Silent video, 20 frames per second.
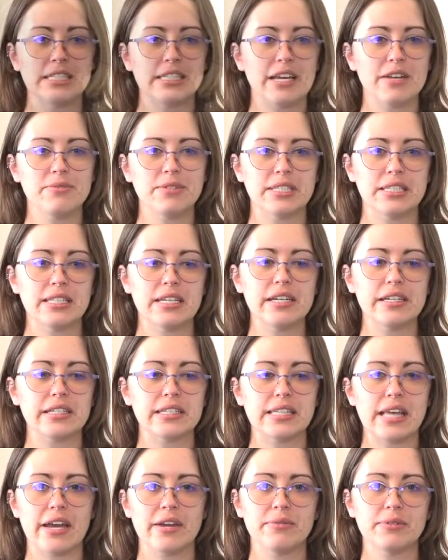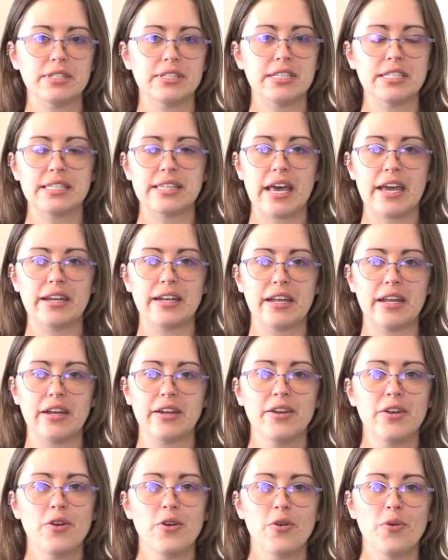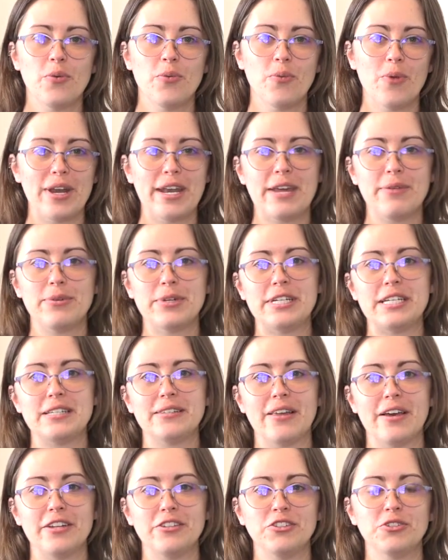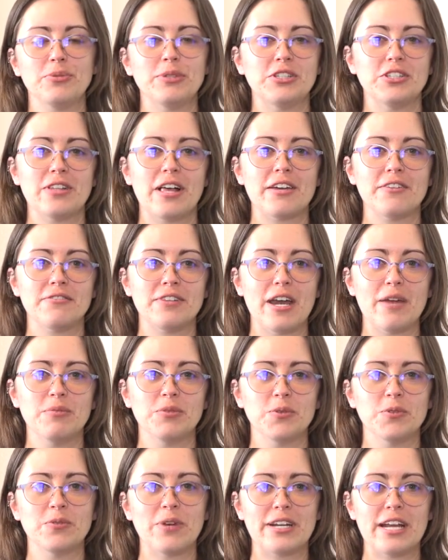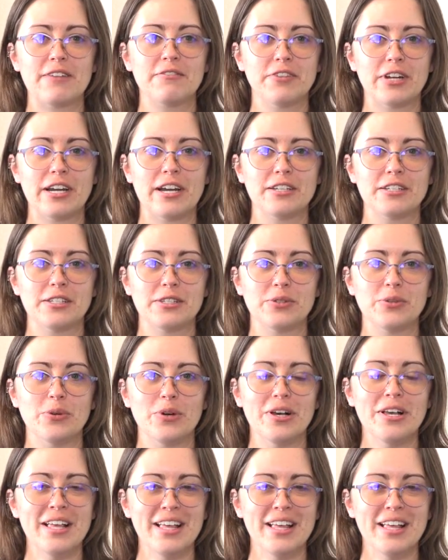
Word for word: since I was six, I was deciding when I would eat lunch, which a lot of times was right after I got to school